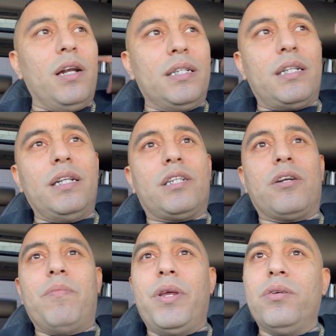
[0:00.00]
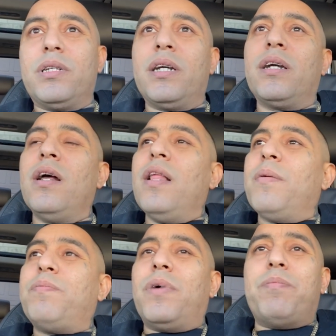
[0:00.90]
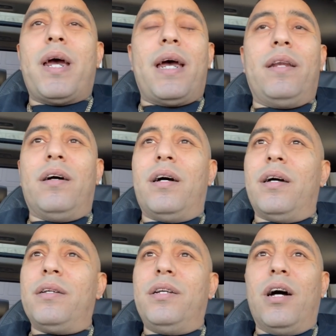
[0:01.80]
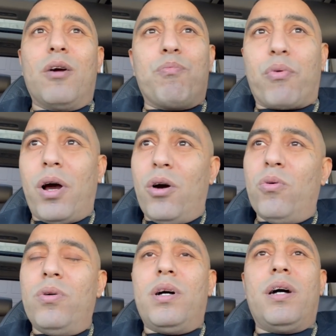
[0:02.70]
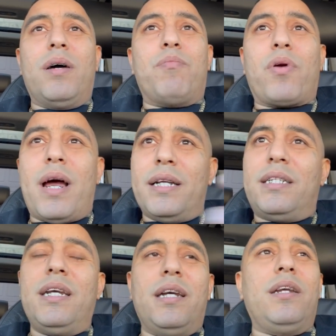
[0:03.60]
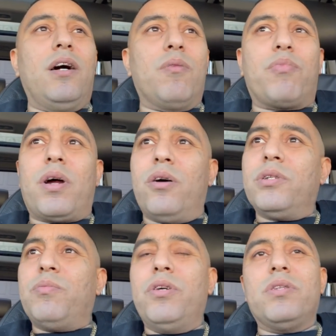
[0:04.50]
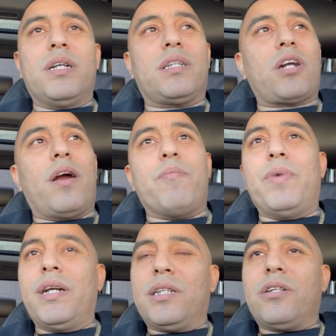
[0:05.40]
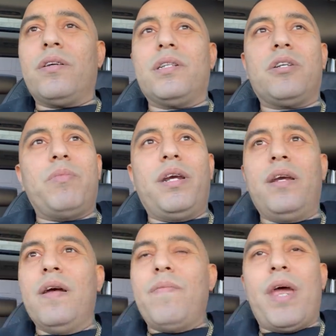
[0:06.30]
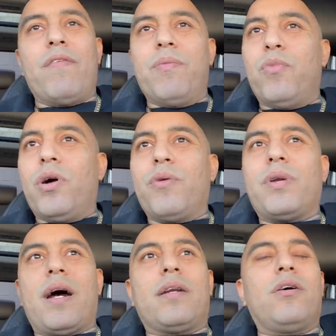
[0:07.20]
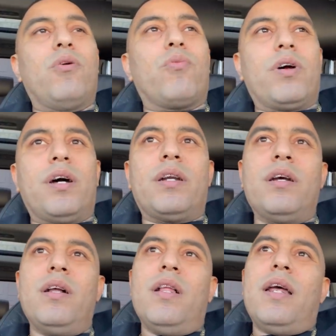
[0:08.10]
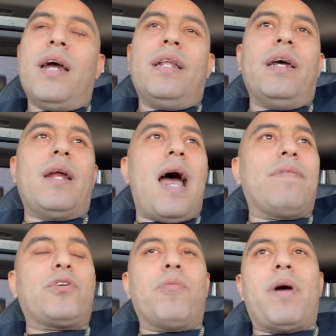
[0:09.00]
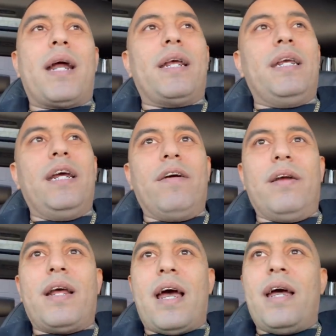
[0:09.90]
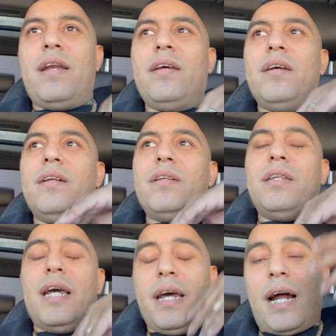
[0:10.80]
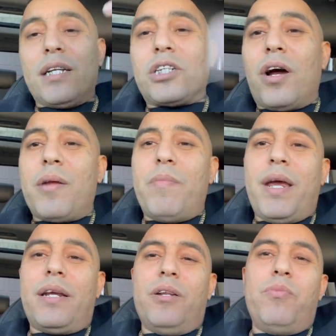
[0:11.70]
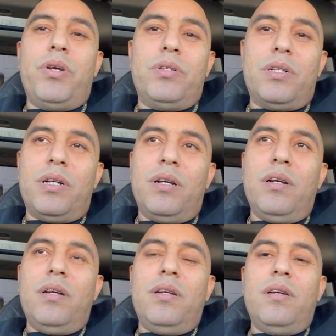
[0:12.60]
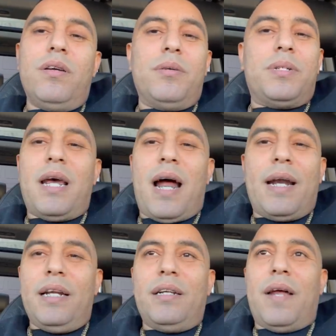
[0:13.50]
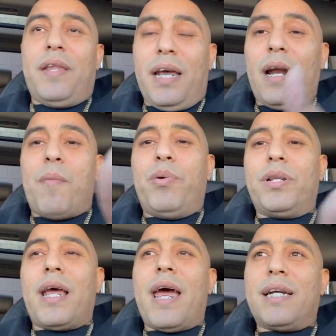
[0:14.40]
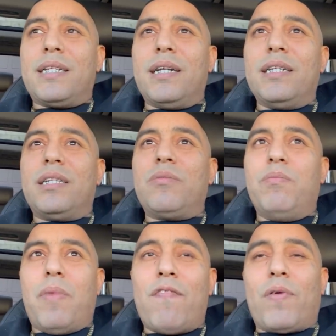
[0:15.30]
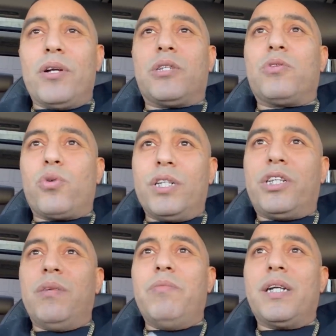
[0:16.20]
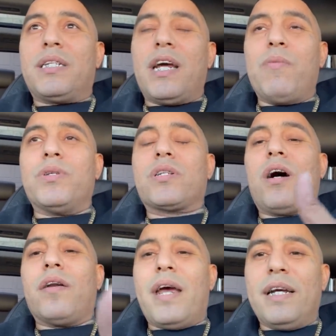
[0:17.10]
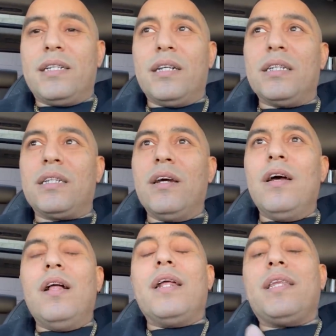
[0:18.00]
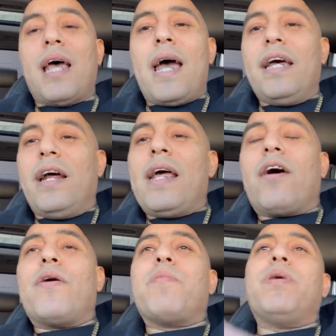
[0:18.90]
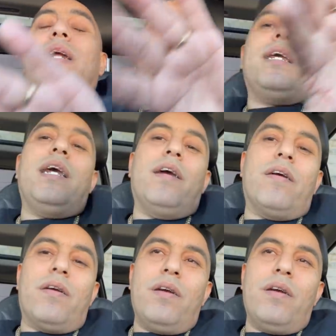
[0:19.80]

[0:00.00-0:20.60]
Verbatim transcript: listening to the music man, uh, Young Bro, uh, Bryann T and Young Bro's music started ministering to me every morning when I'd go run. And then after about a year of that, then I started making the music. You know what I'm saying? I didn't, then I put the Exodus, my first Christian mixtape was called Exodus. That it had already been a year